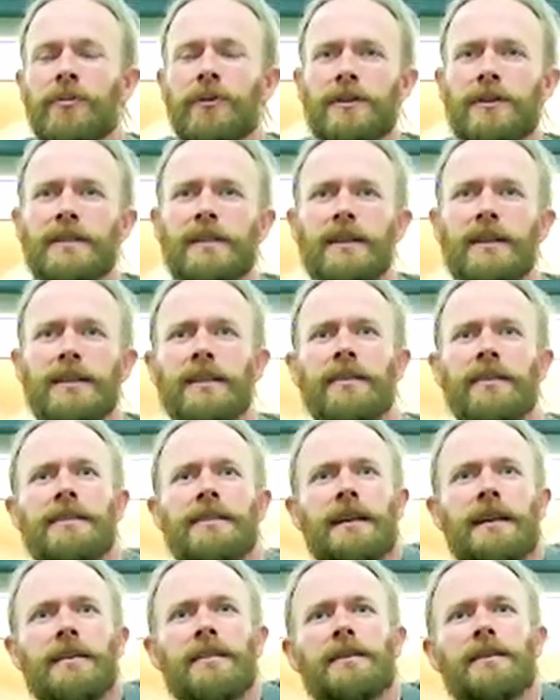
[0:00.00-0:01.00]
process at the
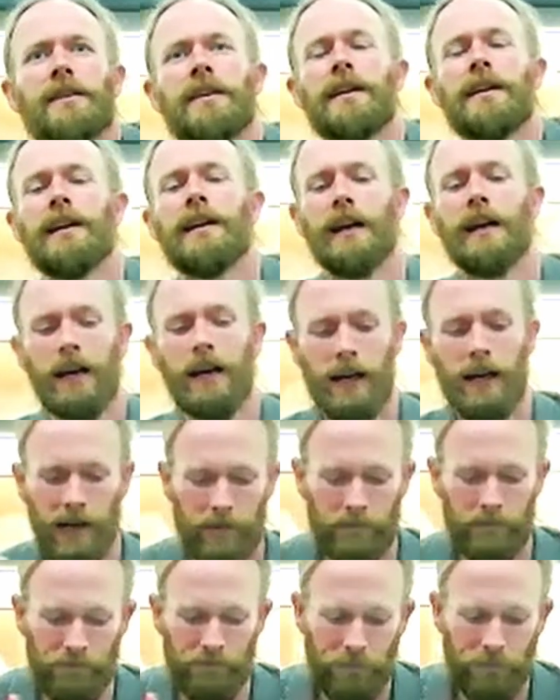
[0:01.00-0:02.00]
center
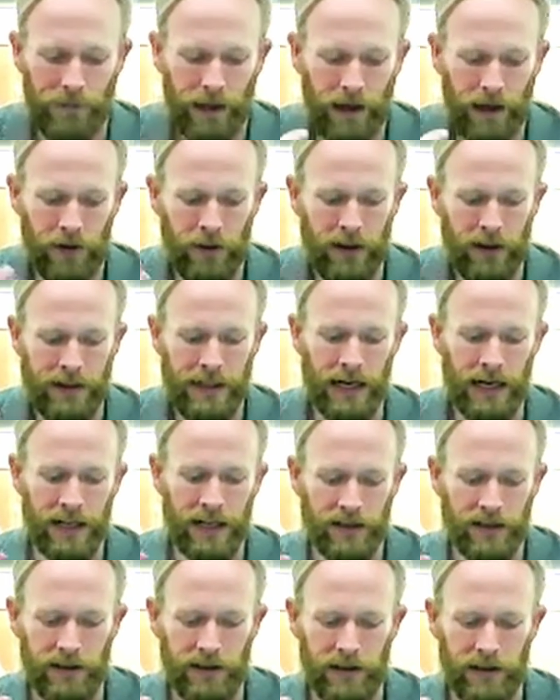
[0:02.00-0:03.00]
that's
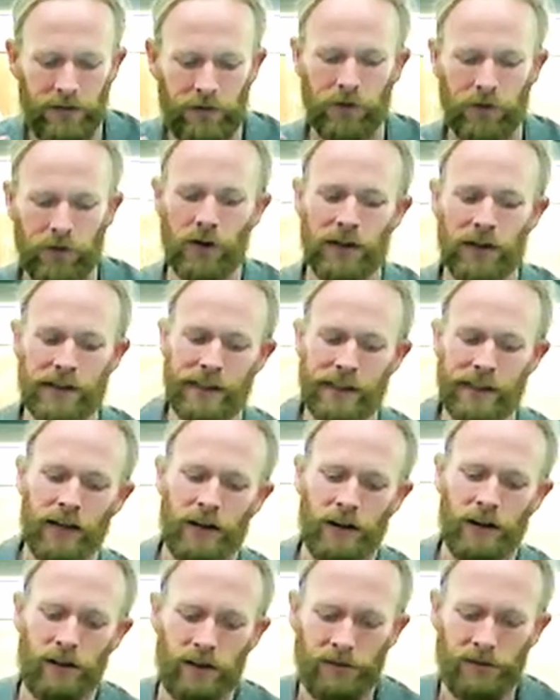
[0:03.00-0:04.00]
actually focusing
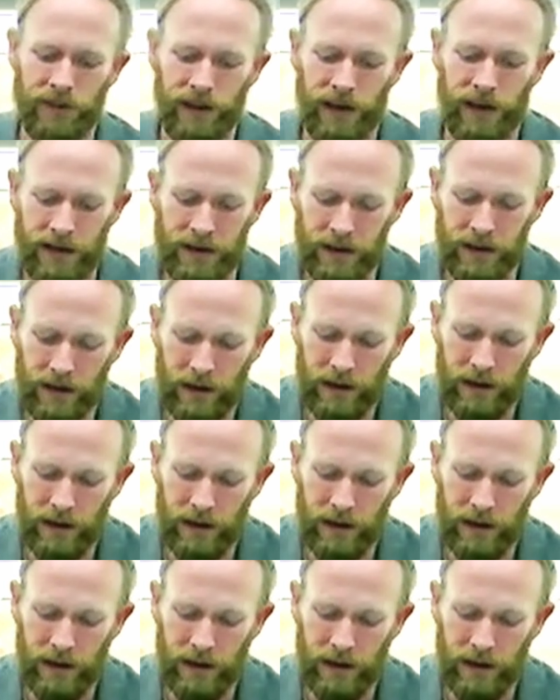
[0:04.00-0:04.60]
all of that,